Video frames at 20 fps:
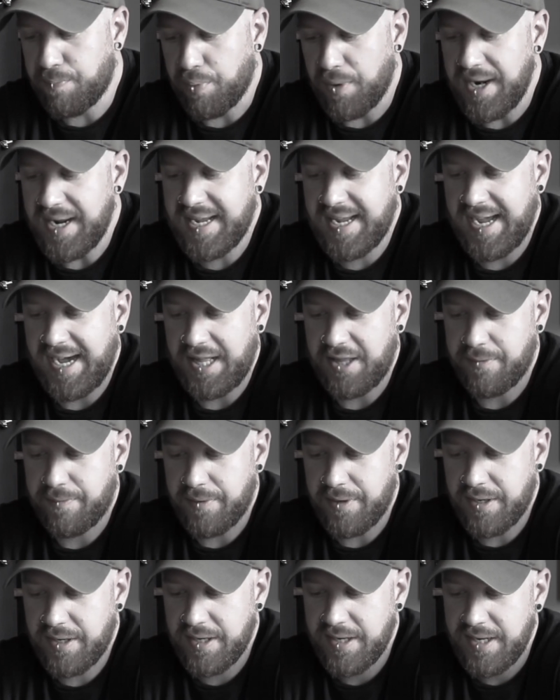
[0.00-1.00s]
brake
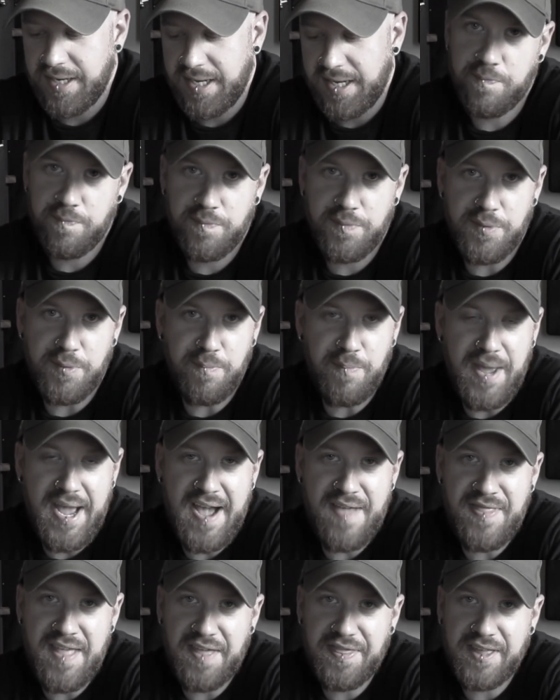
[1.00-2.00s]
caliper,
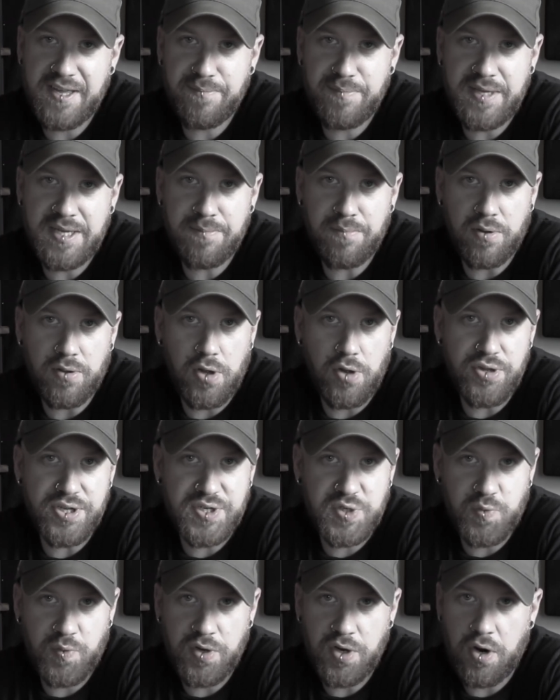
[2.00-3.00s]
man, that thing being below the
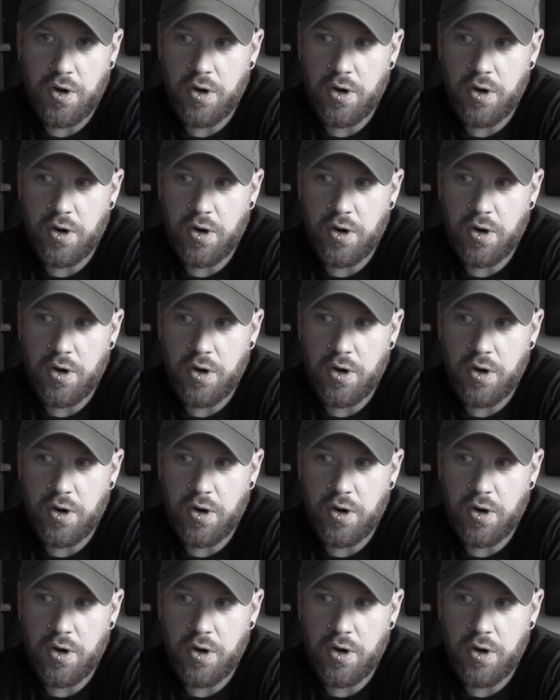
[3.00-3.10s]
swing